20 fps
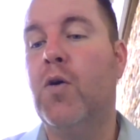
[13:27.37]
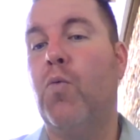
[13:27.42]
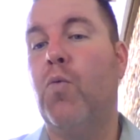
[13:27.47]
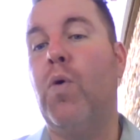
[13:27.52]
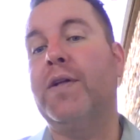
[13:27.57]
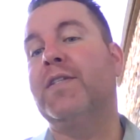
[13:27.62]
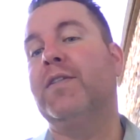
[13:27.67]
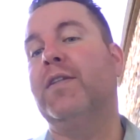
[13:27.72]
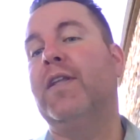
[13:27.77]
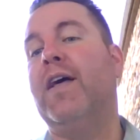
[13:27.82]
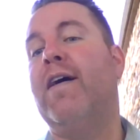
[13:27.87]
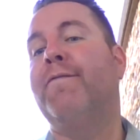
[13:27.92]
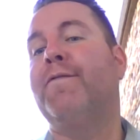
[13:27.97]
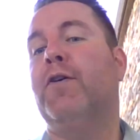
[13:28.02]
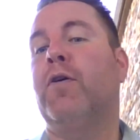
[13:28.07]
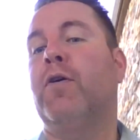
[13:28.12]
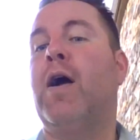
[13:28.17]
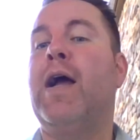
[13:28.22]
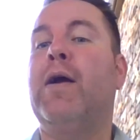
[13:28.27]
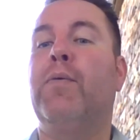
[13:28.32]
what's
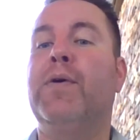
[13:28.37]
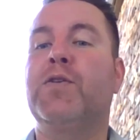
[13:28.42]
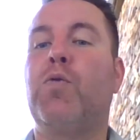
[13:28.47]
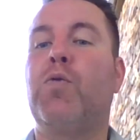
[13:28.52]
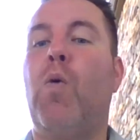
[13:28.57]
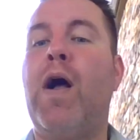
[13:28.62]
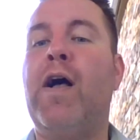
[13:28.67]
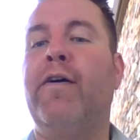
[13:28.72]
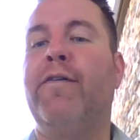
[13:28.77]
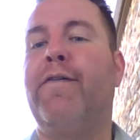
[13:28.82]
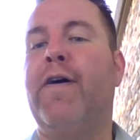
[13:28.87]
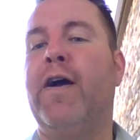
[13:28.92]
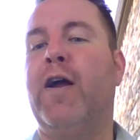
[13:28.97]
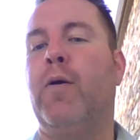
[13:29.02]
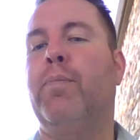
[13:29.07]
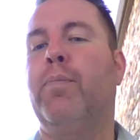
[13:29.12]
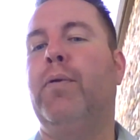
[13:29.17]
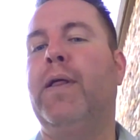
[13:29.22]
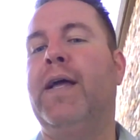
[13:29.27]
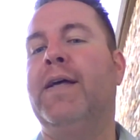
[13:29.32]
left are high-risk
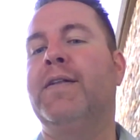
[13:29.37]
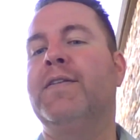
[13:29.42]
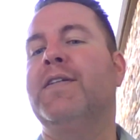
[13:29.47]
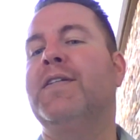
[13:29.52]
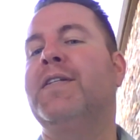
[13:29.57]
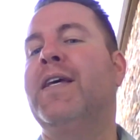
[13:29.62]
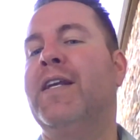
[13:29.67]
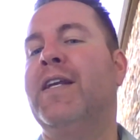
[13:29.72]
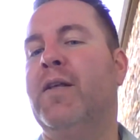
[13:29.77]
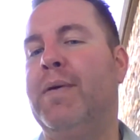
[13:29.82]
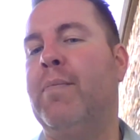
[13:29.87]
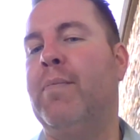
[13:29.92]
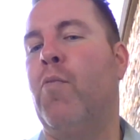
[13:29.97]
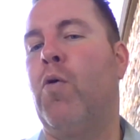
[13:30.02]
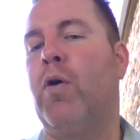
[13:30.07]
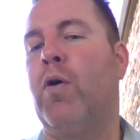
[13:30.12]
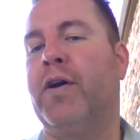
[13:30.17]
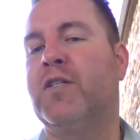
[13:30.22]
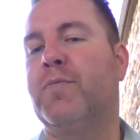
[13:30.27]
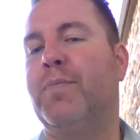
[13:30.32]
wildfire plans that tend to be
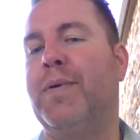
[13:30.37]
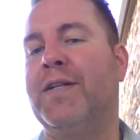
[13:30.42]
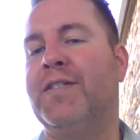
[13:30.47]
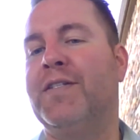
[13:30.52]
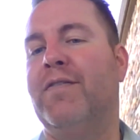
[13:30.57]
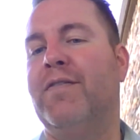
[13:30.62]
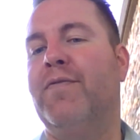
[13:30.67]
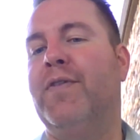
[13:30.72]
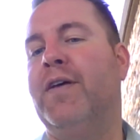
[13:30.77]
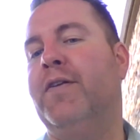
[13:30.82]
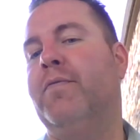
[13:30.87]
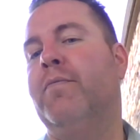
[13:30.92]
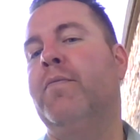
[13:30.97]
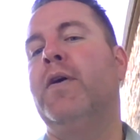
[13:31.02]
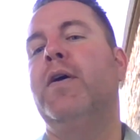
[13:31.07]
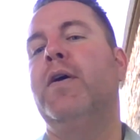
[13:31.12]
more expensive than